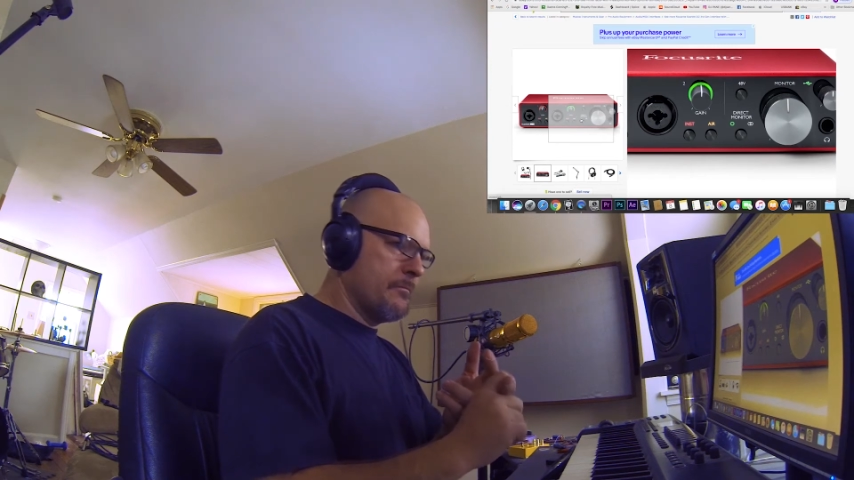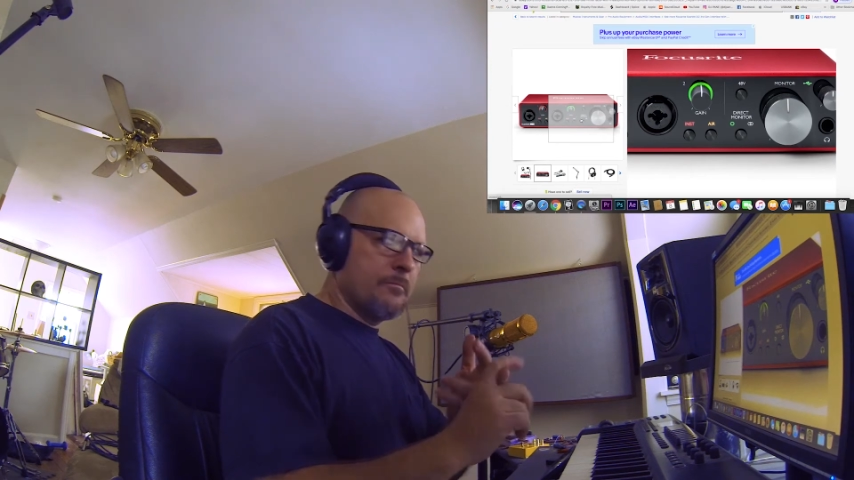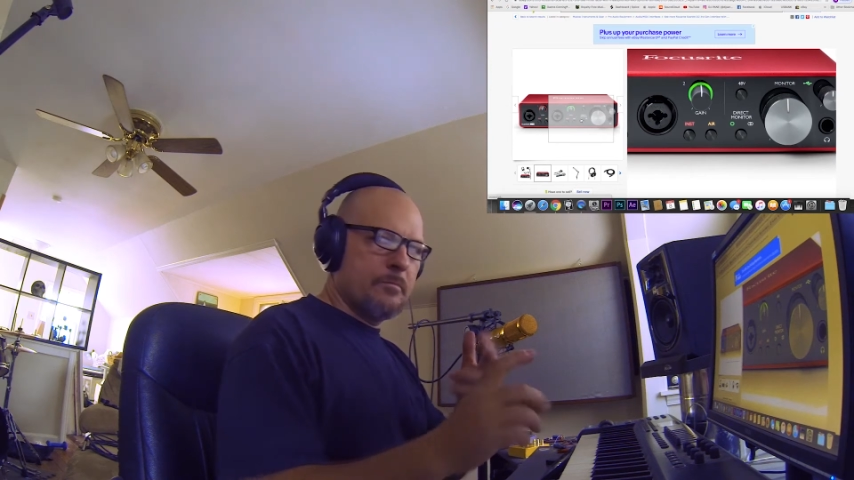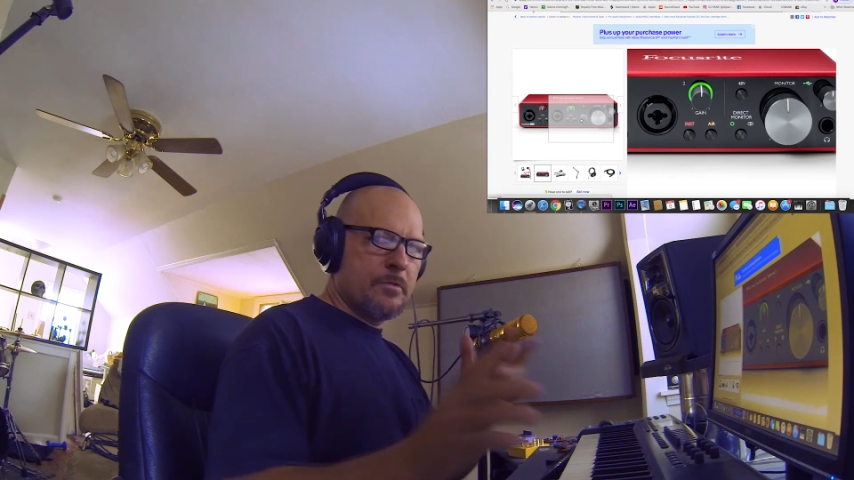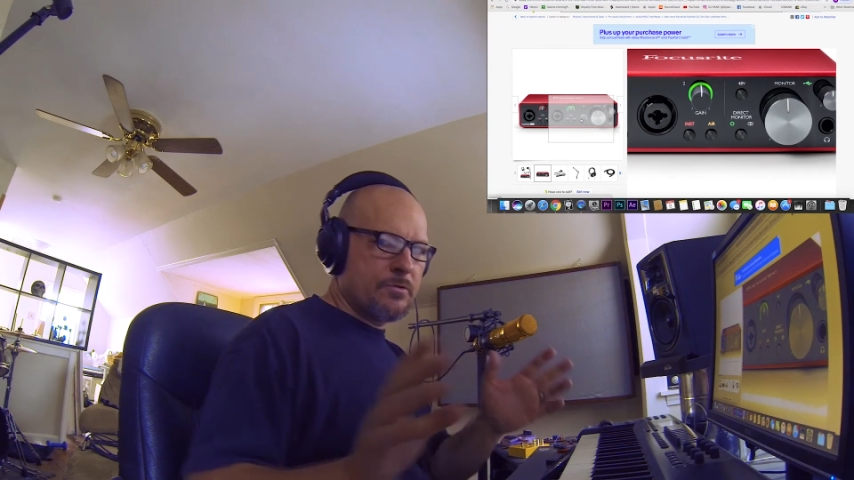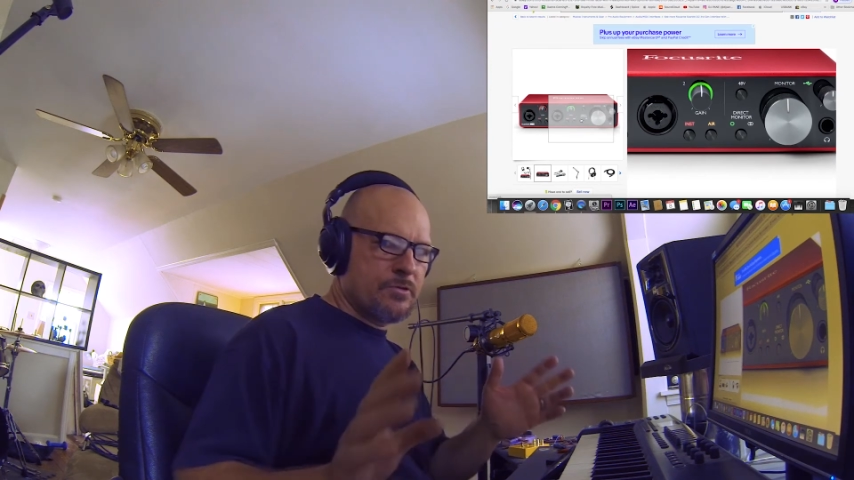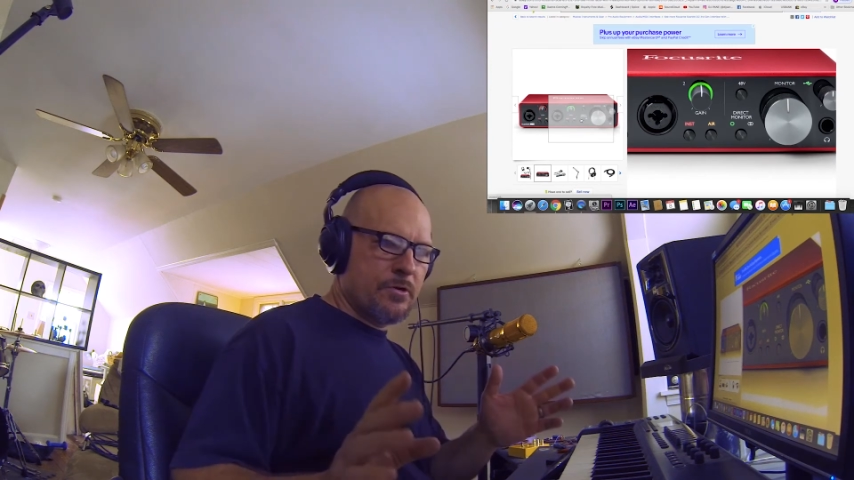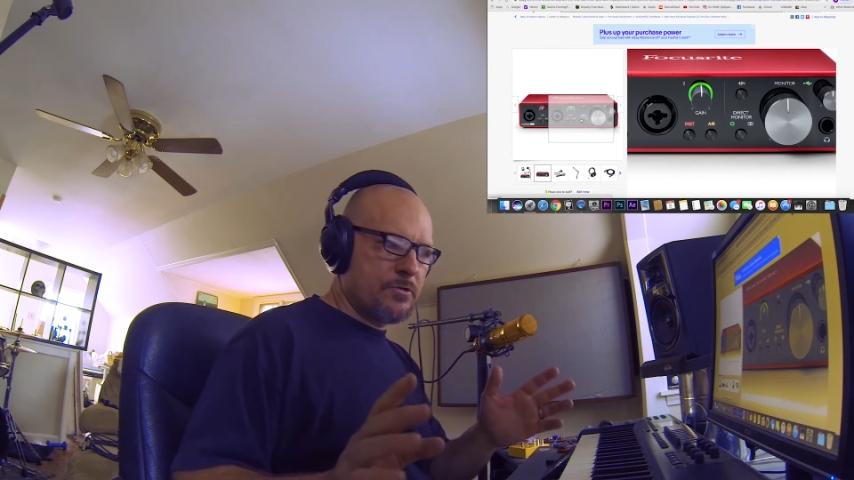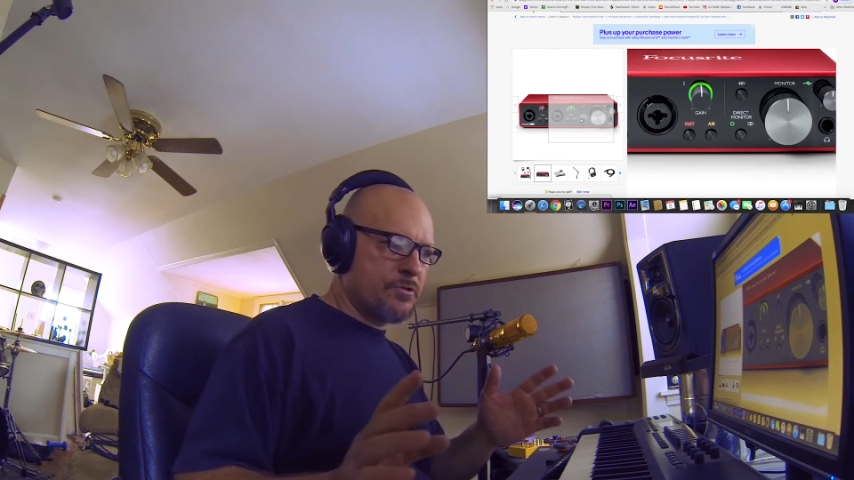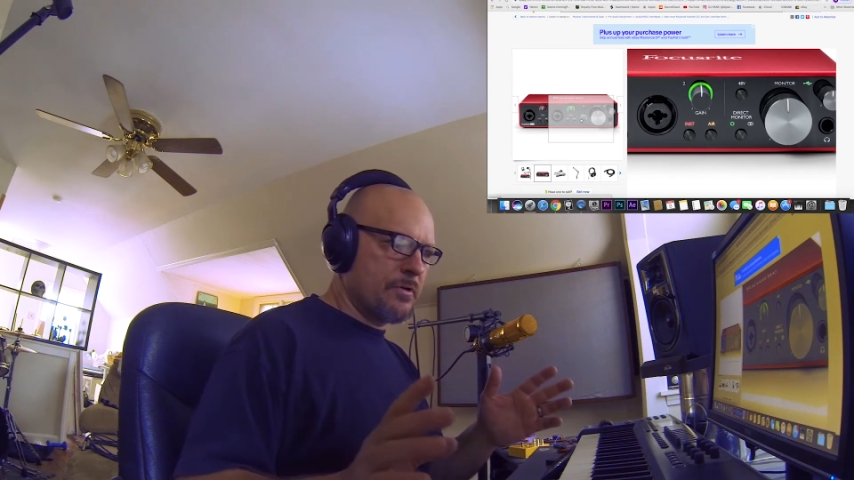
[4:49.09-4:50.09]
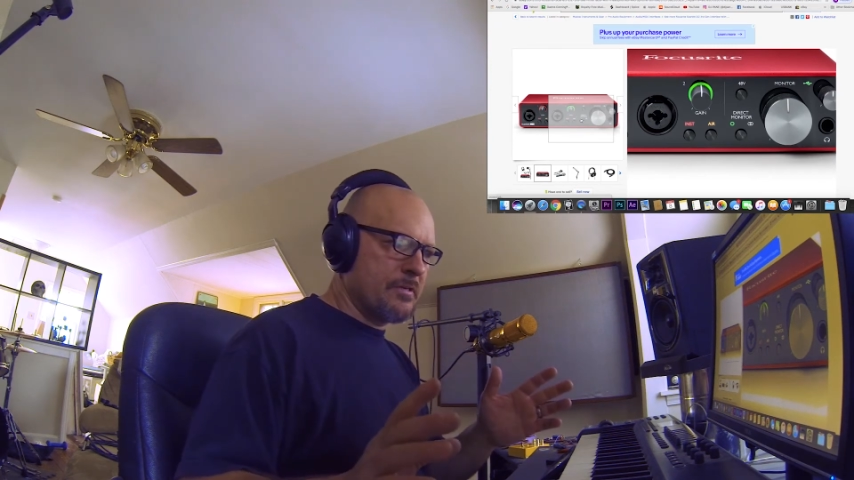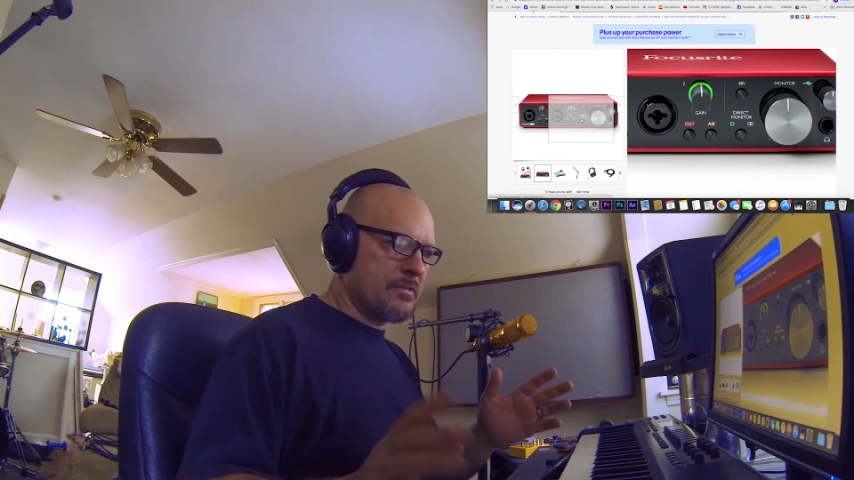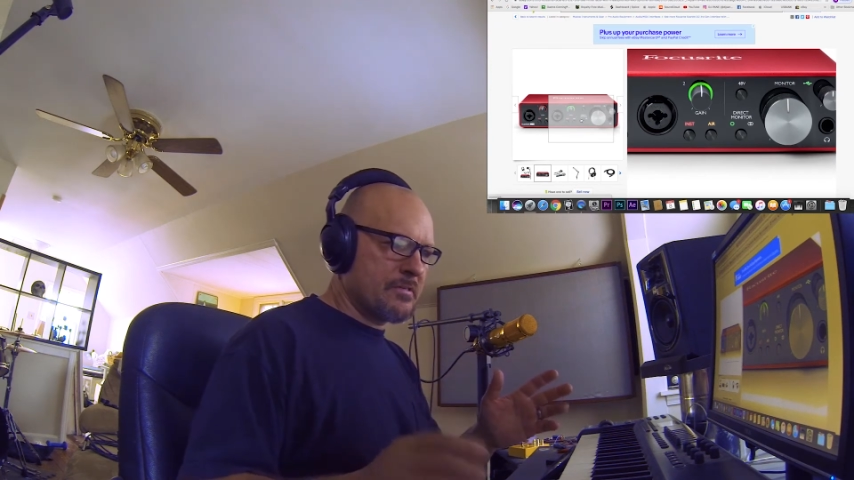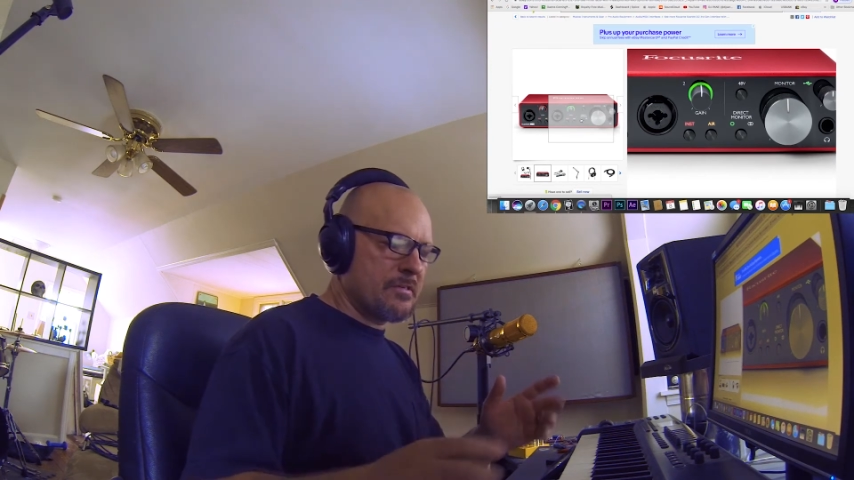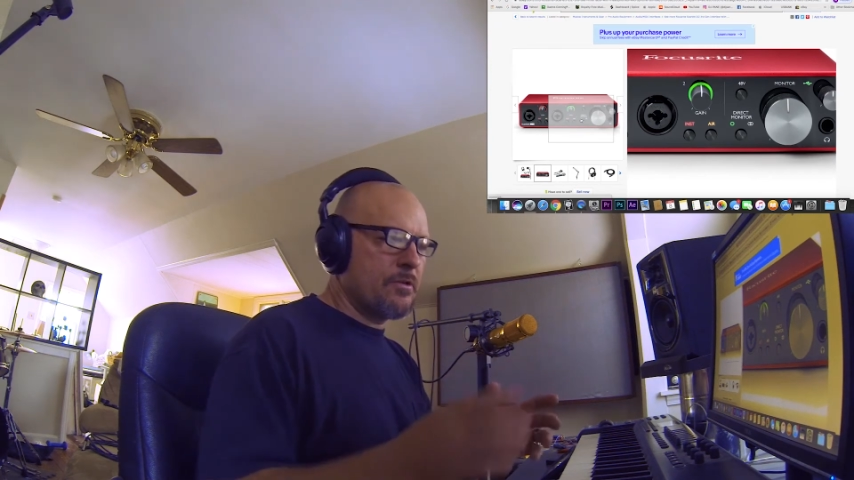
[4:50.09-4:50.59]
Those are your choices.